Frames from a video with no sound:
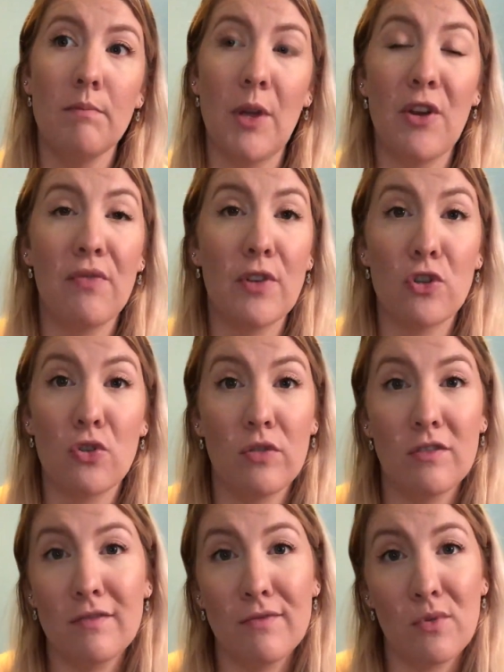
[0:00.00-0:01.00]

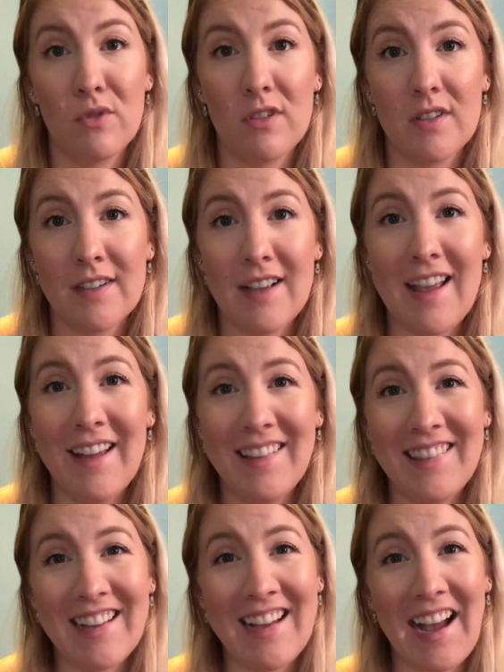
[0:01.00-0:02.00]
beneficial for
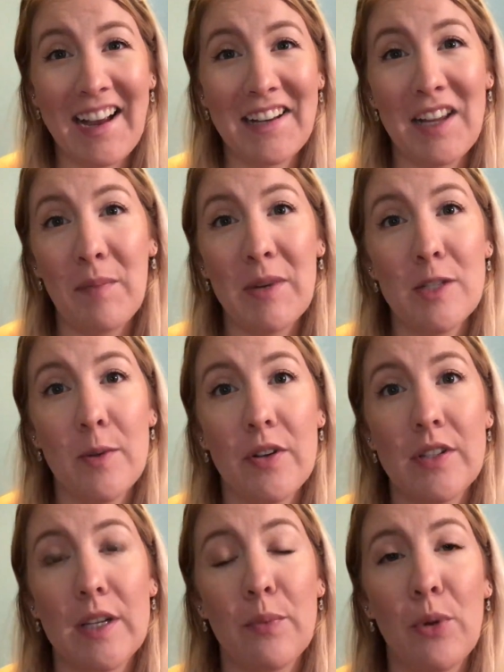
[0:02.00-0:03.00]
the acne I'm
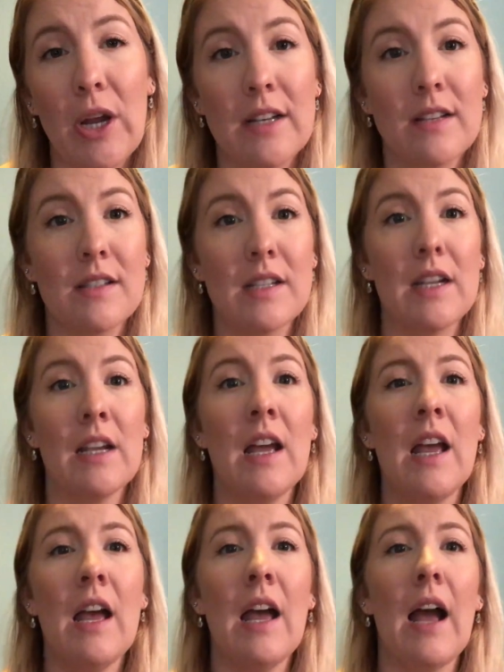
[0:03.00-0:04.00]
experiencing in pregnancy.
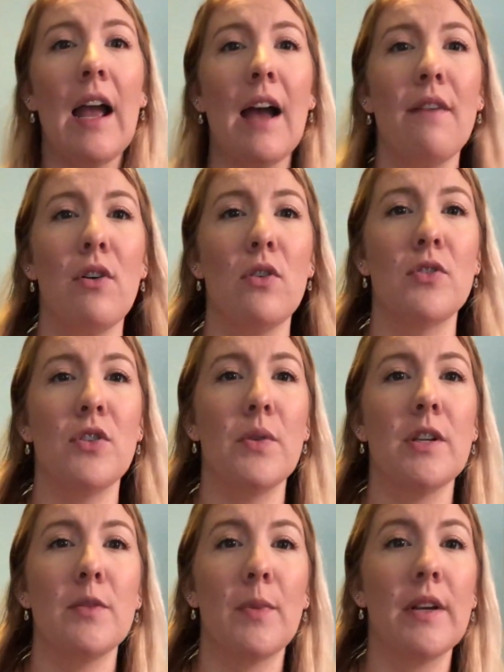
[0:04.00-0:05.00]
I have also
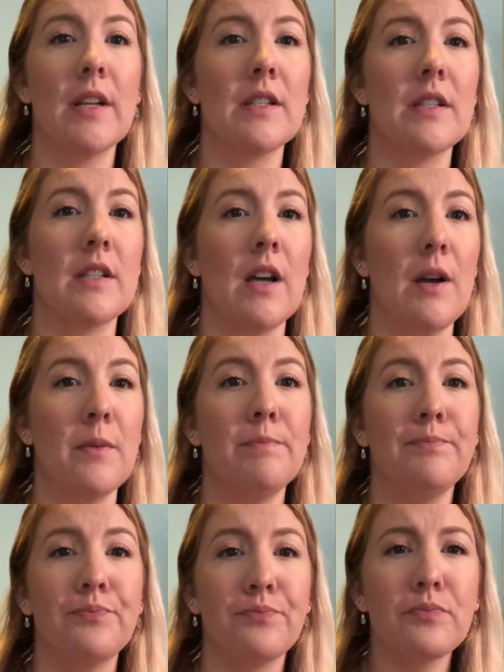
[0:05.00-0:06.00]
experienced
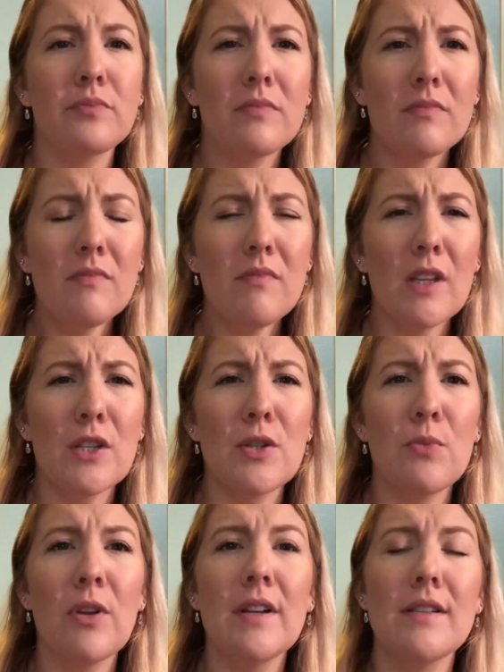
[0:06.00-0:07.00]

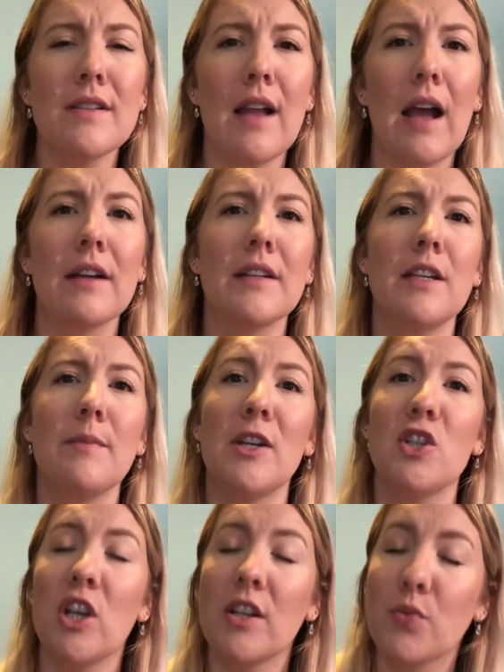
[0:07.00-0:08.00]
some redness and acne in my
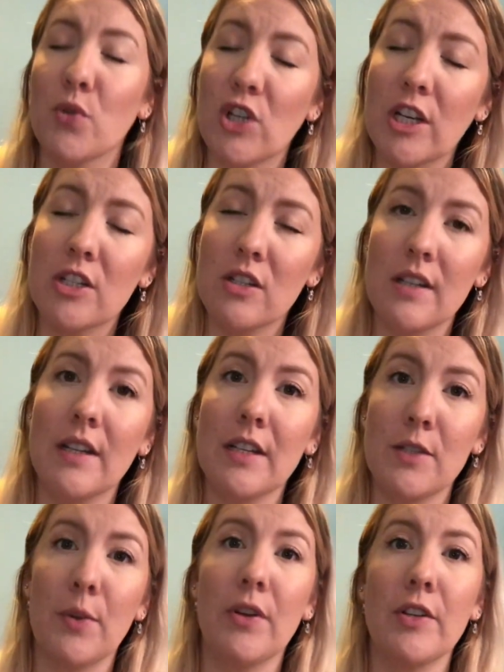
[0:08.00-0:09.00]
chest, which I did
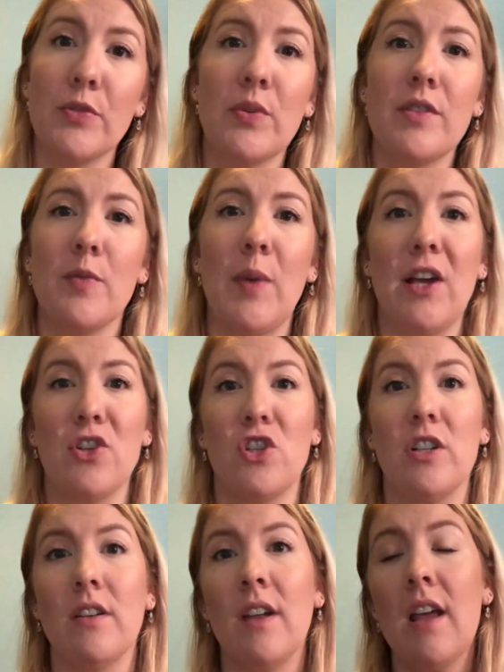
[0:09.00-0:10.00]
experience with
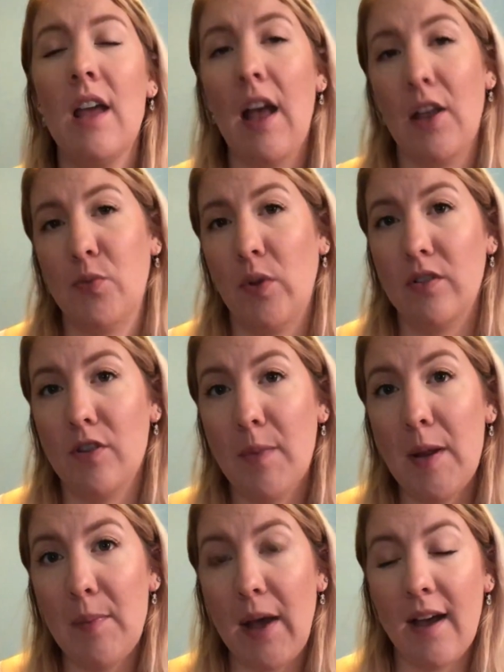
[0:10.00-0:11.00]
Sebastian, as well as on
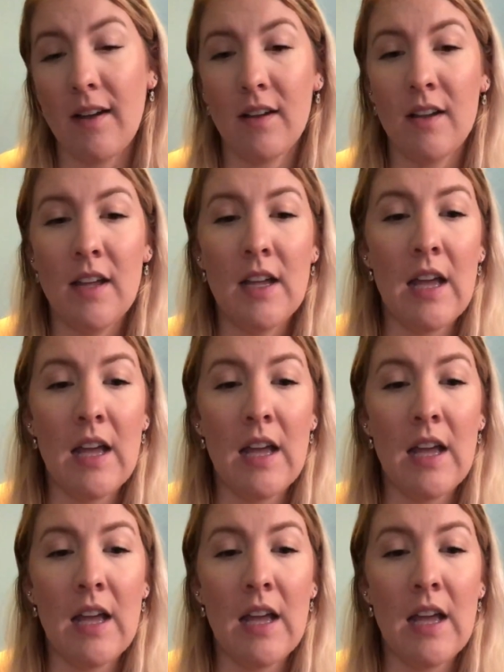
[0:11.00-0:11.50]
my back.